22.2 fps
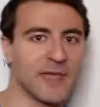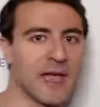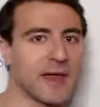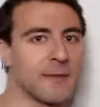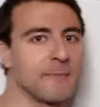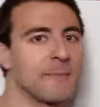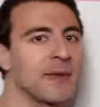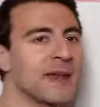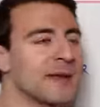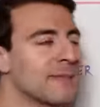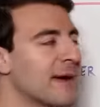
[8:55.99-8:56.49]

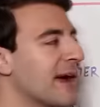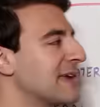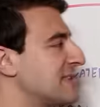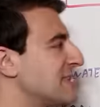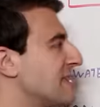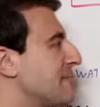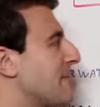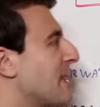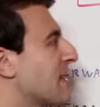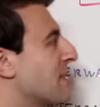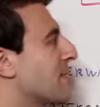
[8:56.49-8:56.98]
and
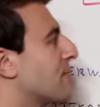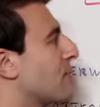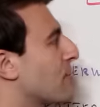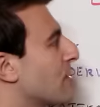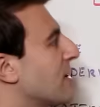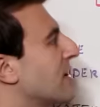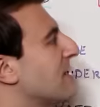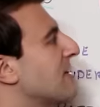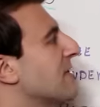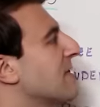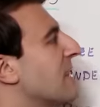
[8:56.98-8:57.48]
minimizing the amount of
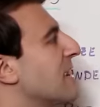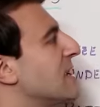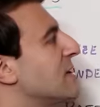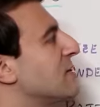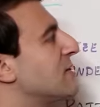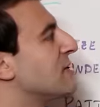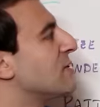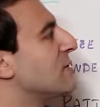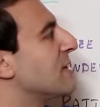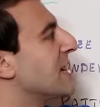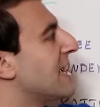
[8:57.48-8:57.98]
breathing that you
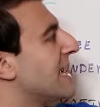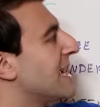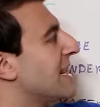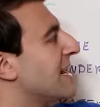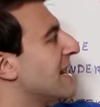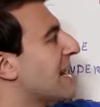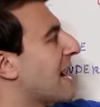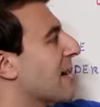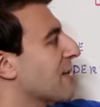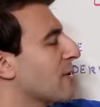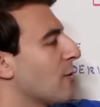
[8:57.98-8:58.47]
do in
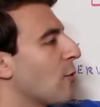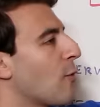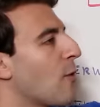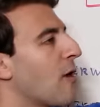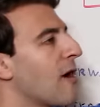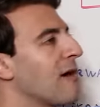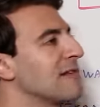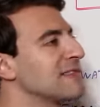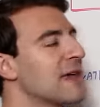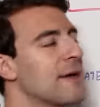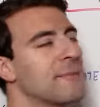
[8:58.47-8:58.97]
and out of the
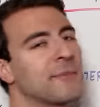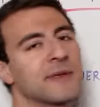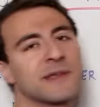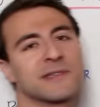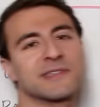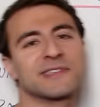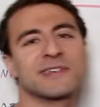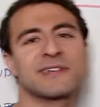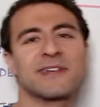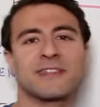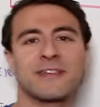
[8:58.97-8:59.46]
walls,
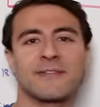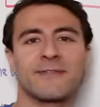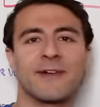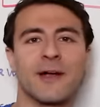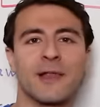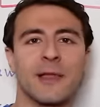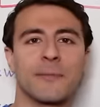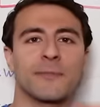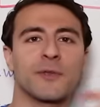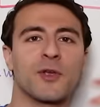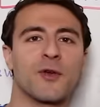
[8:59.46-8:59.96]
because it's going to
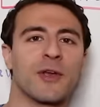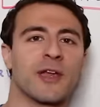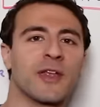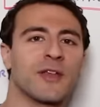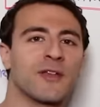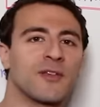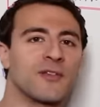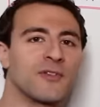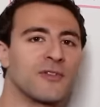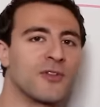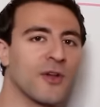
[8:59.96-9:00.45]
develop your
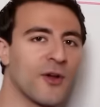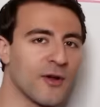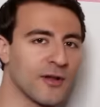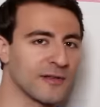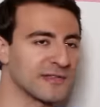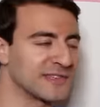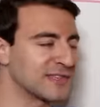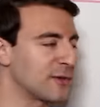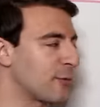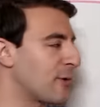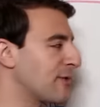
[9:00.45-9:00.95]

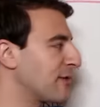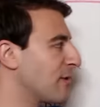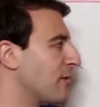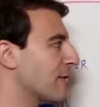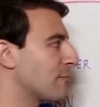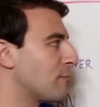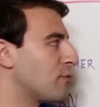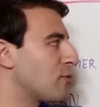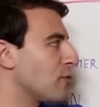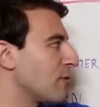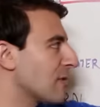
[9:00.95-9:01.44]
endurance. So whether you're
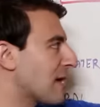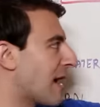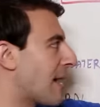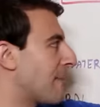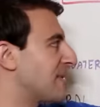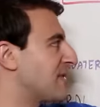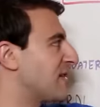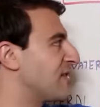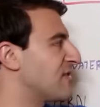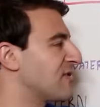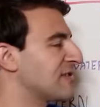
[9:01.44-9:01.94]
a pool
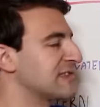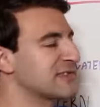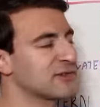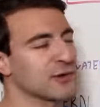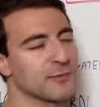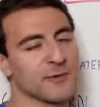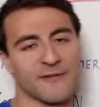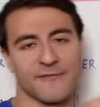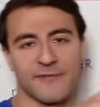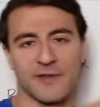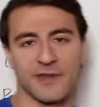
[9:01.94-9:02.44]
competition
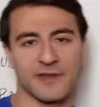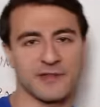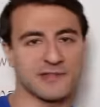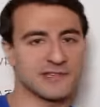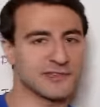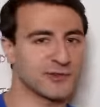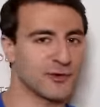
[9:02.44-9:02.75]
swimmer, fitness